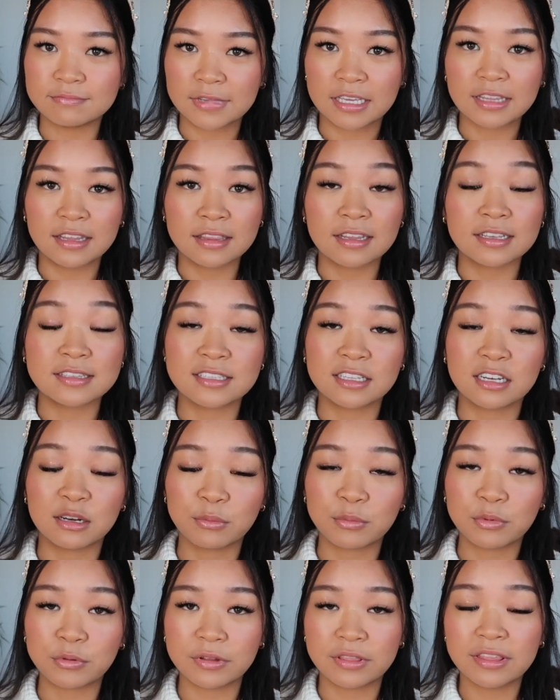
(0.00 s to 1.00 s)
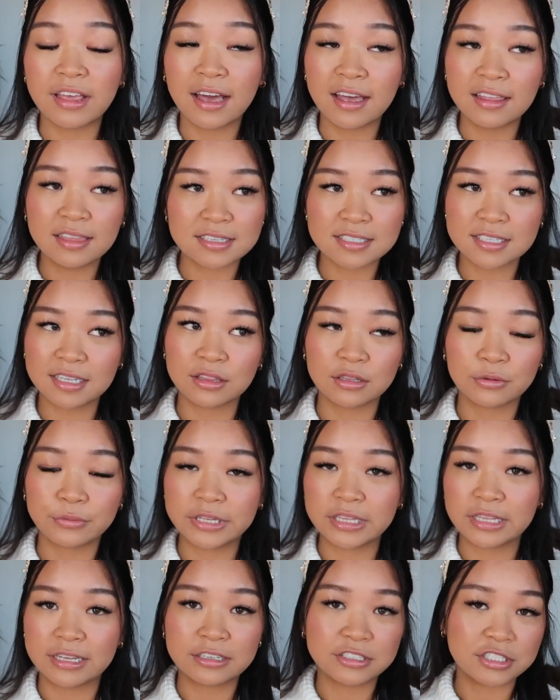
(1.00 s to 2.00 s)
I think that's the number one. That and the St.
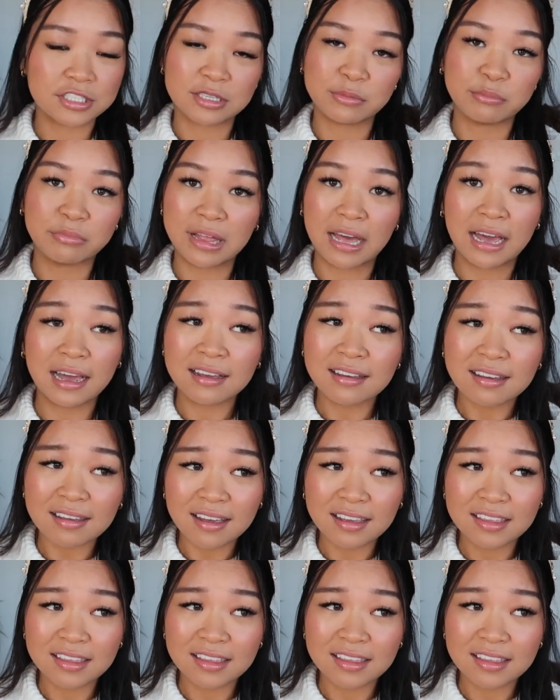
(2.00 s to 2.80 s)
Louis, like just in black.